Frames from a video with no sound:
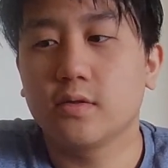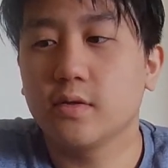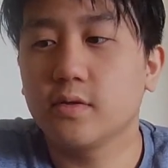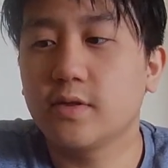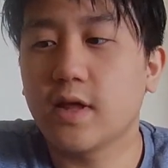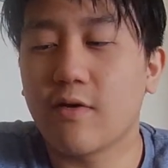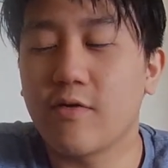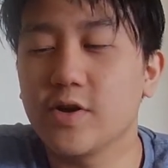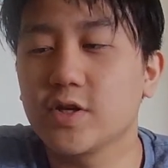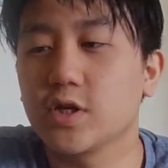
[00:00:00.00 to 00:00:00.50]

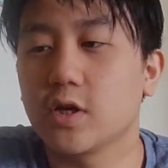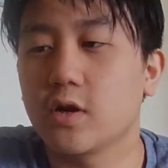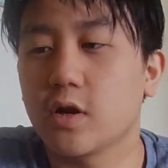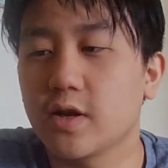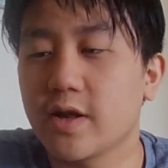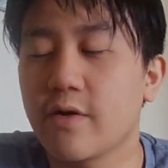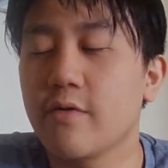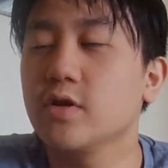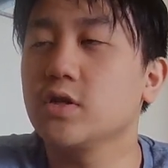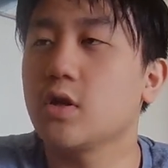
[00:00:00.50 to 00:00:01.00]
there is a
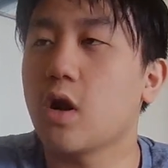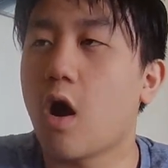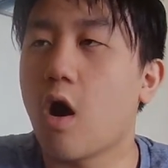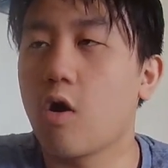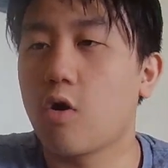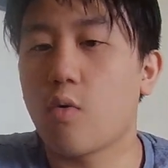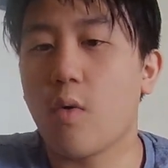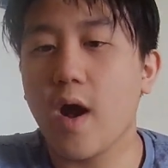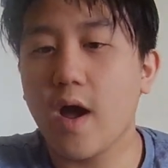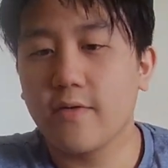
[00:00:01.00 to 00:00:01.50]
there is an
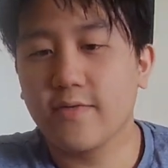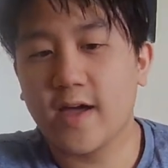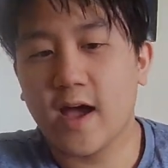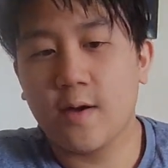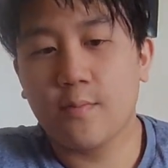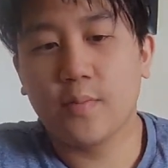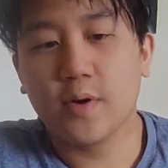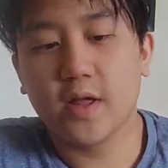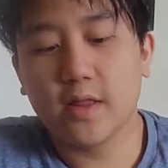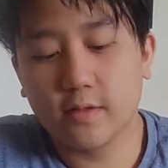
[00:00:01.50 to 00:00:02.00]
ROI on
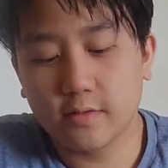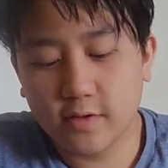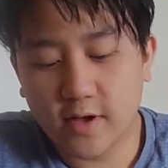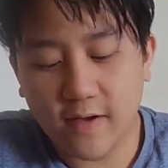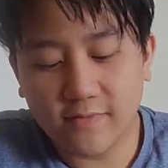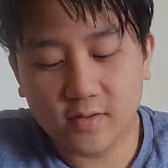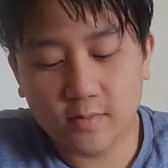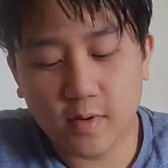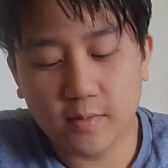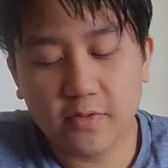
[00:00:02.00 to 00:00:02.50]
that, but you
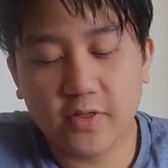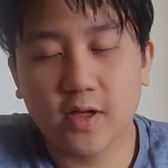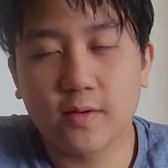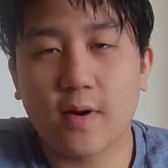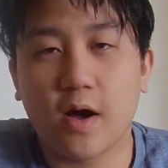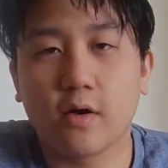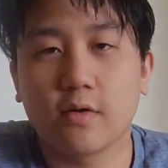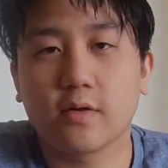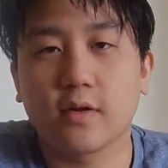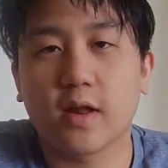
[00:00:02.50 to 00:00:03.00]
have to remember think
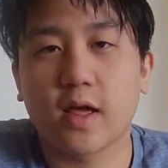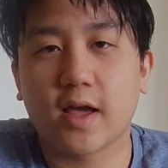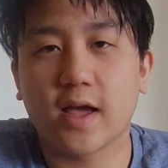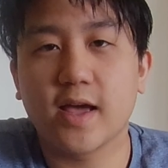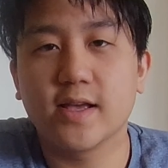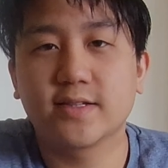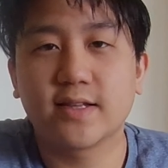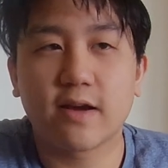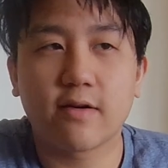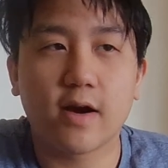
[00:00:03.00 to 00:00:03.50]
about like
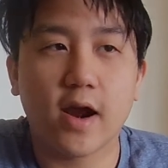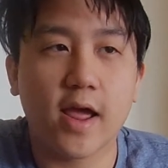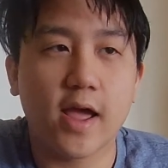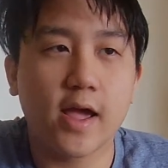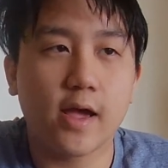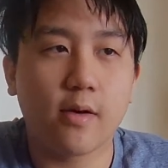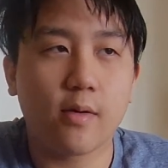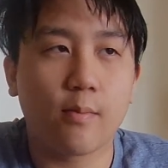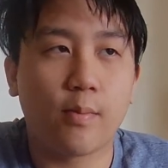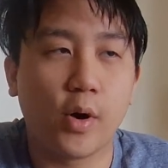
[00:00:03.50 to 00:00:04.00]
is there
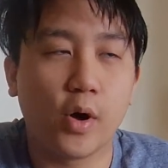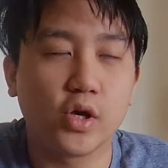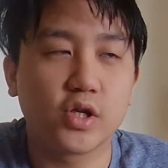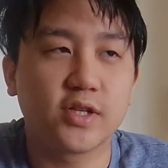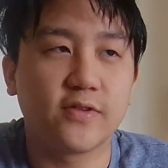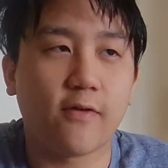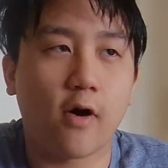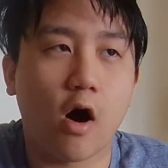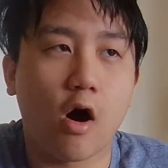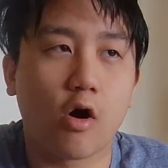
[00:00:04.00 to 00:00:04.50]
a
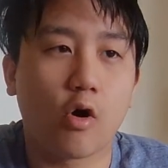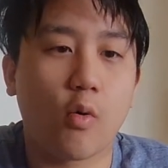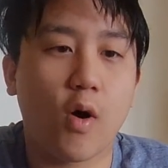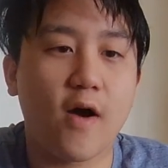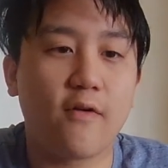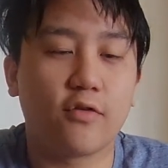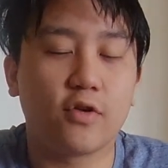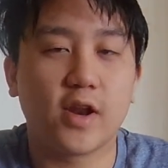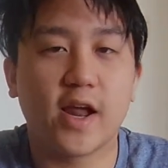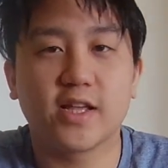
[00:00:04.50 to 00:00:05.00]
positive ROI
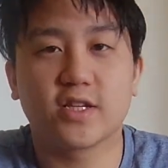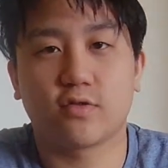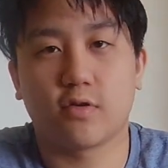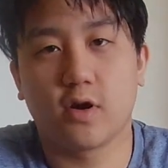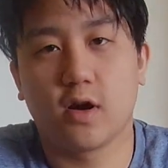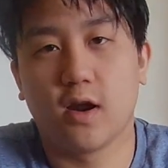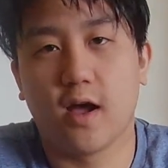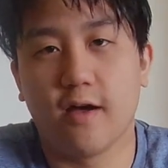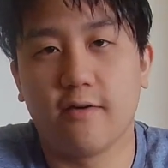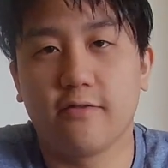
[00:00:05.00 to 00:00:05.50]
for later on
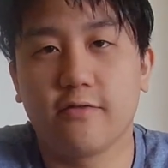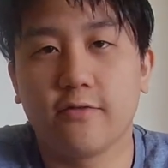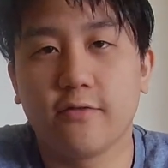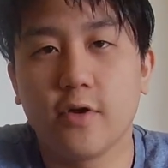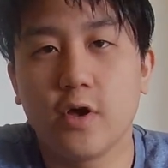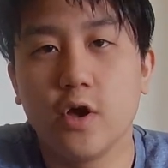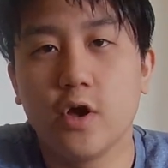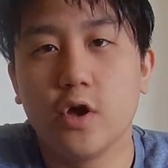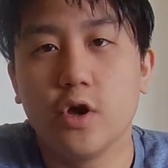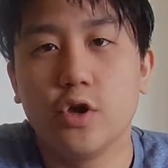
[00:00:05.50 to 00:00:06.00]
in life?
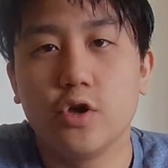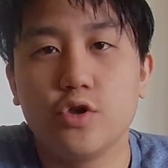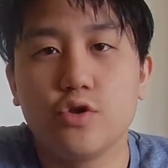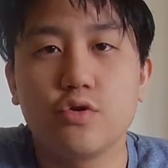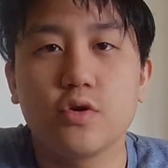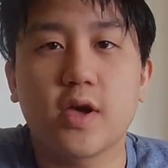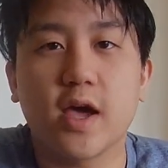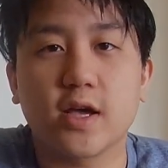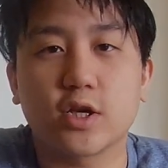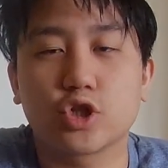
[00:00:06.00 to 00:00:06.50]

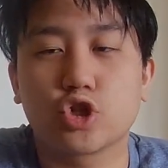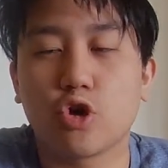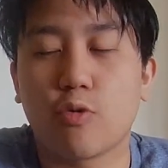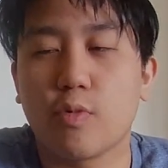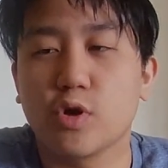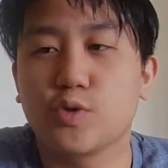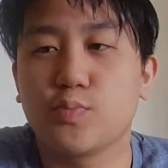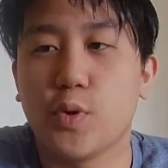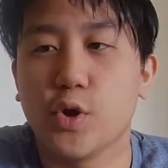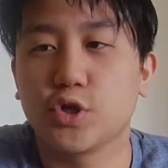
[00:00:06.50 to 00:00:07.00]
You get so
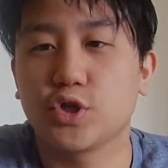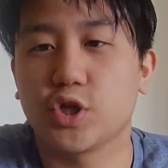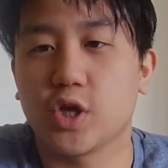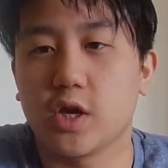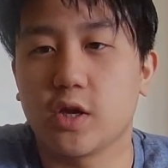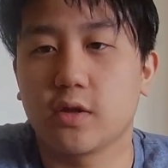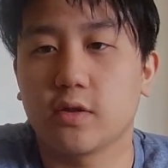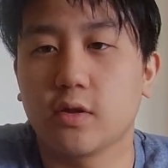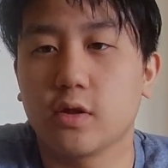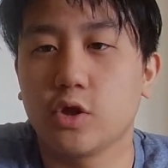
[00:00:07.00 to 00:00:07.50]
much pussy,
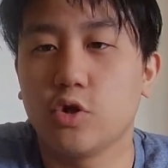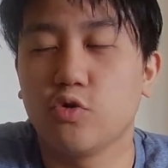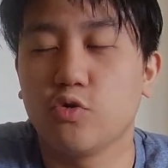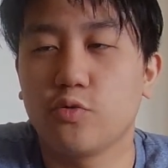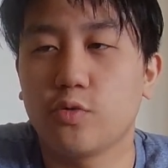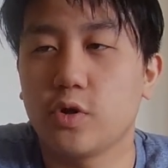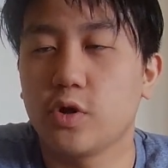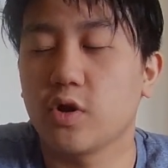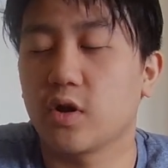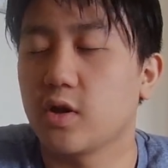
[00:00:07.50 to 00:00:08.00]

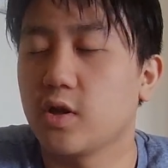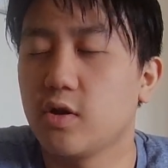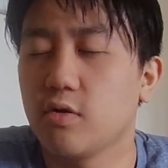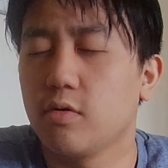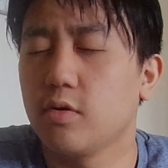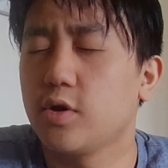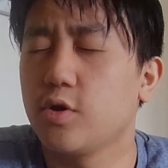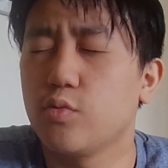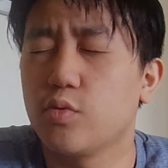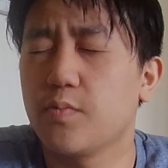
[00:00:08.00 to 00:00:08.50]
you you
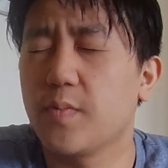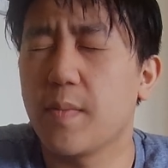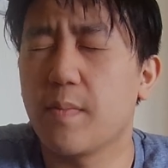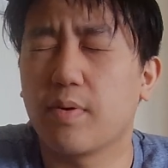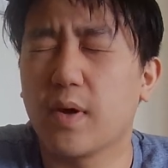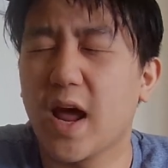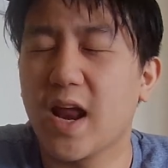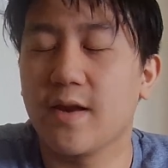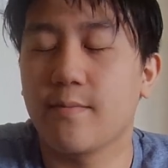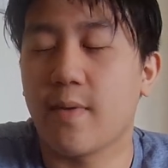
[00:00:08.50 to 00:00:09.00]
you, you would be
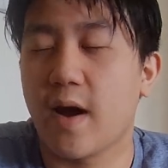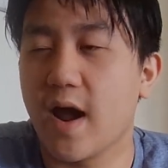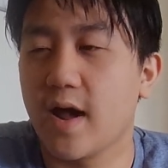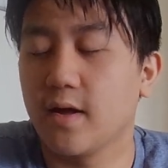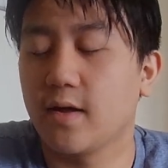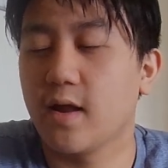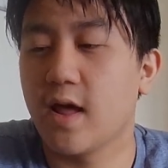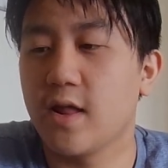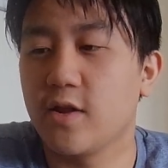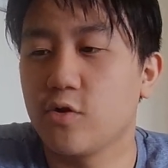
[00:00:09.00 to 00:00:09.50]
blinded by
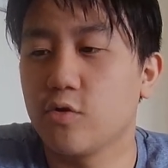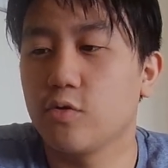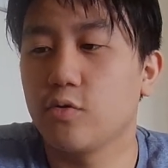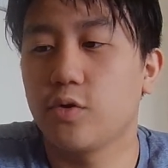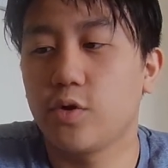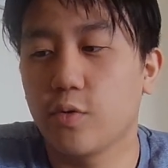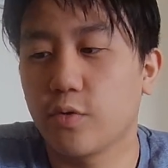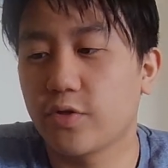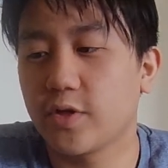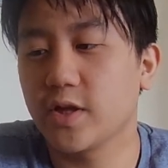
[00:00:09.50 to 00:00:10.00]
it, and you
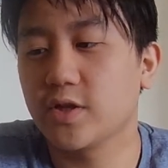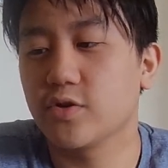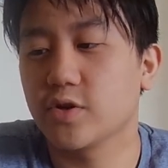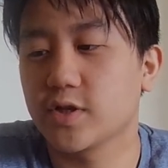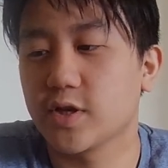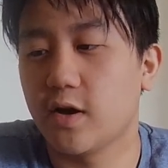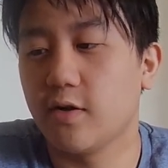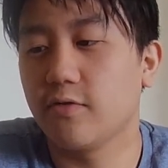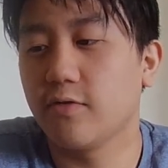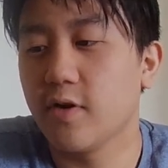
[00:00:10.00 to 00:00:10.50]
you would think to
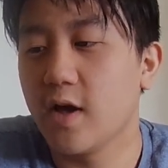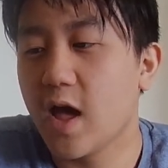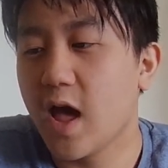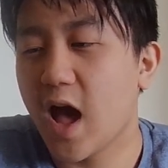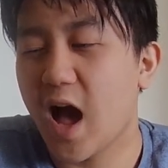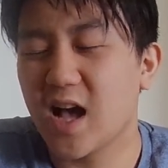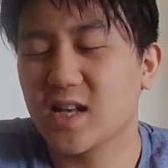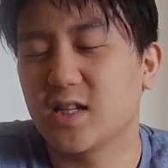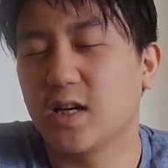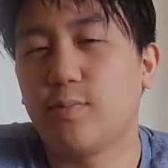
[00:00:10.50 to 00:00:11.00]
yourself
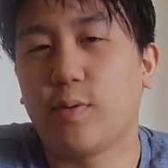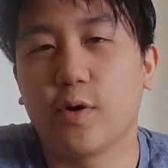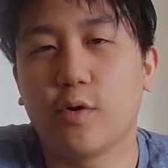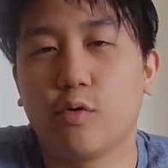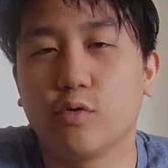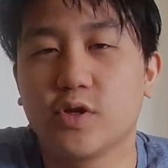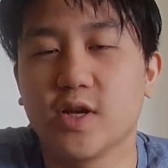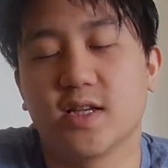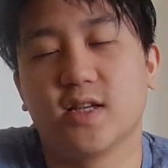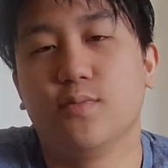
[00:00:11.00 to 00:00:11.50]
at some point
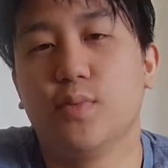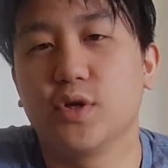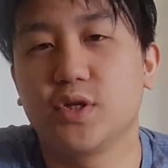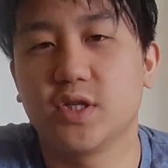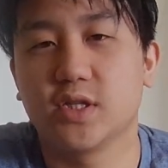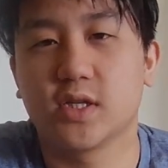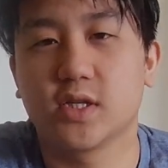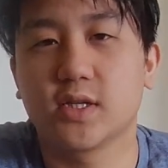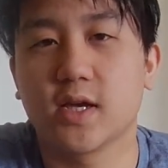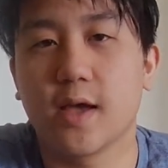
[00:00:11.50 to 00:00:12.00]
all tits and
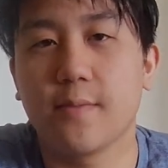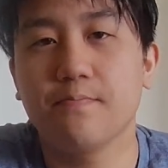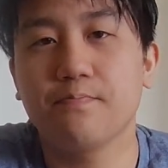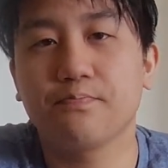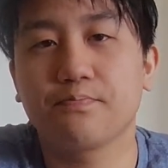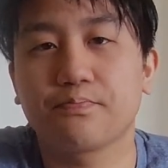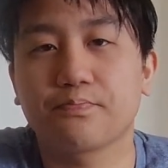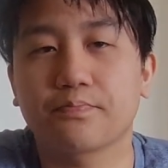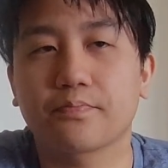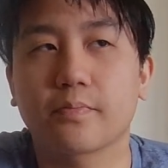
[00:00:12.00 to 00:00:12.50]
pussies are the same
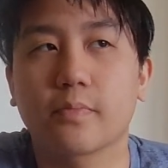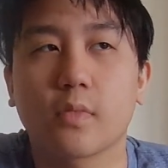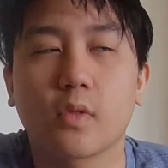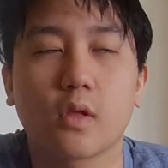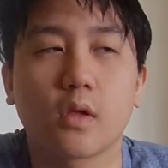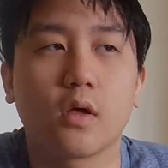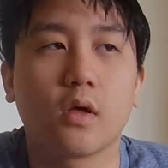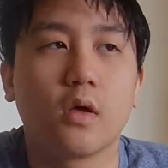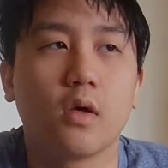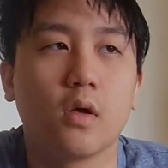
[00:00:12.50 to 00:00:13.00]

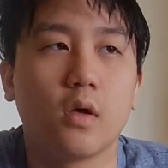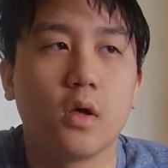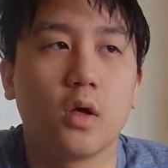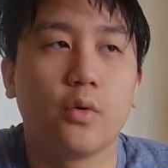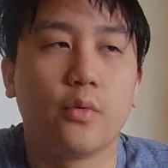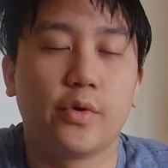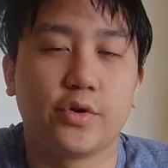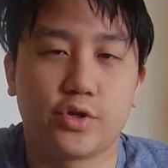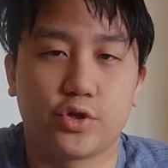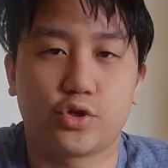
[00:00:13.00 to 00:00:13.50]

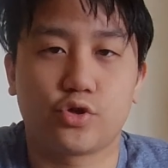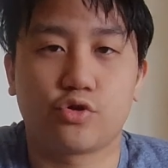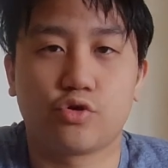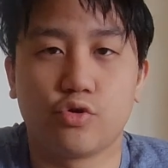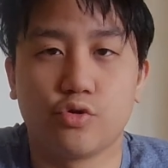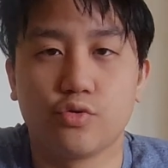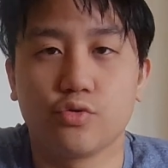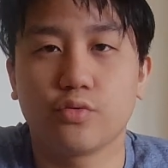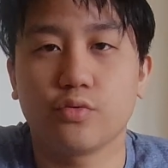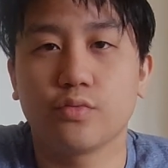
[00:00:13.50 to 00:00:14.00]
which is
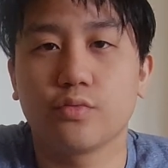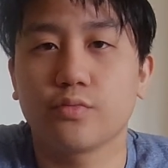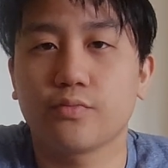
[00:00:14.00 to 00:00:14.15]
true.